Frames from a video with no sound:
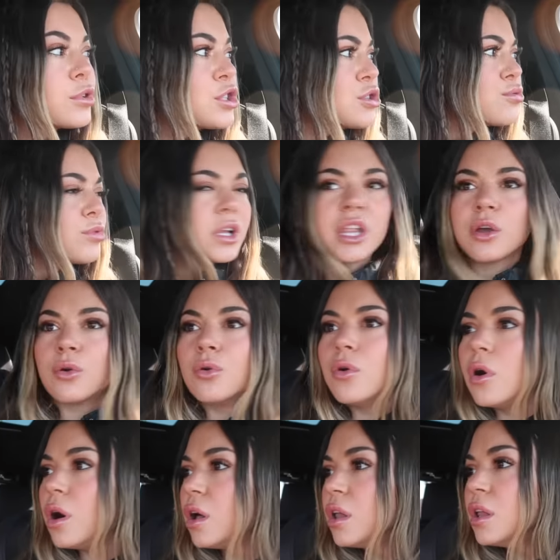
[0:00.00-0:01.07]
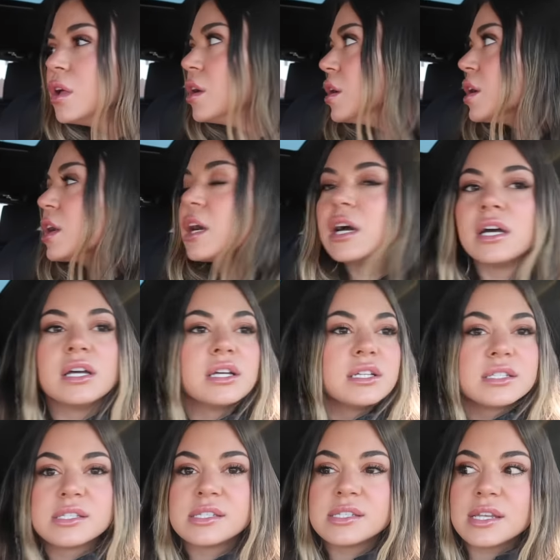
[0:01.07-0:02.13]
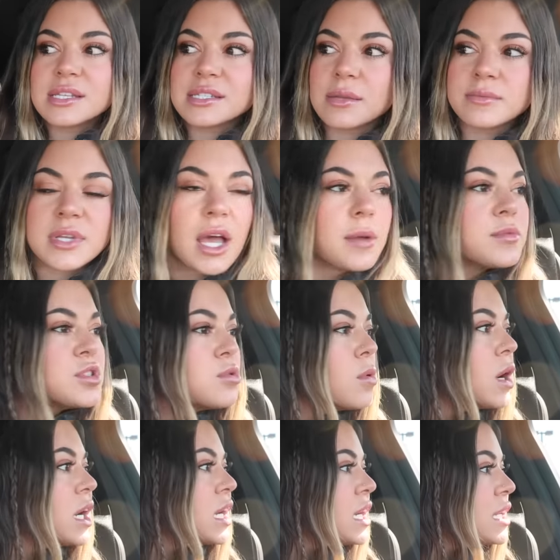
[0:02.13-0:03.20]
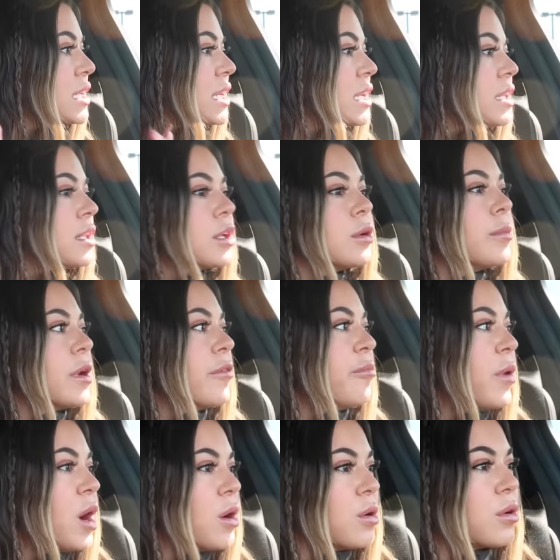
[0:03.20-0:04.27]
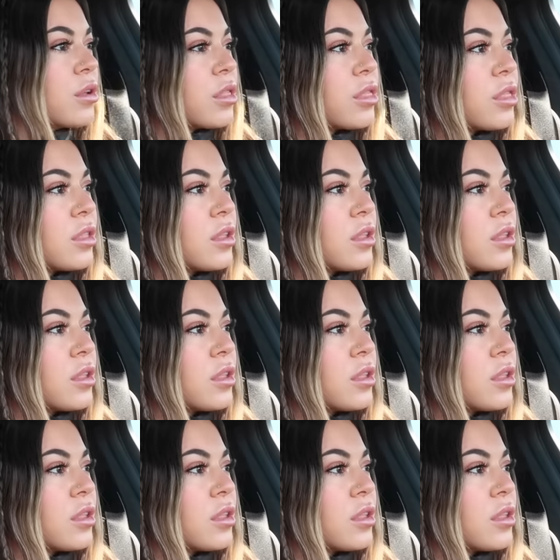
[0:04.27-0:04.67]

which is really cool because sometimes you want to get a little bit of both.